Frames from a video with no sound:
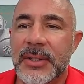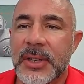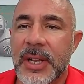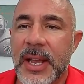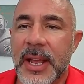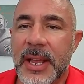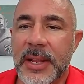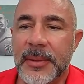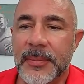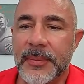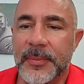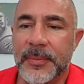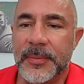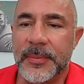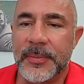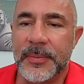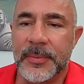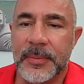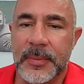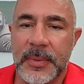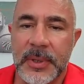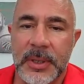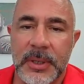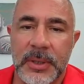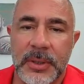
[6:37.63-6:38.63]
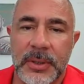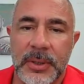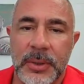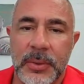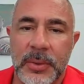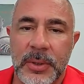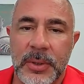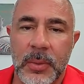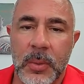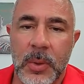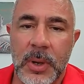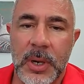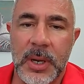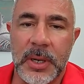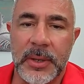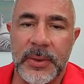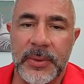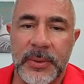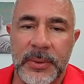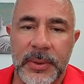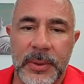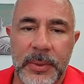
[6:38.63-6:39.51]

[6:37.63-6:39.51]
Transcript: site. You can walk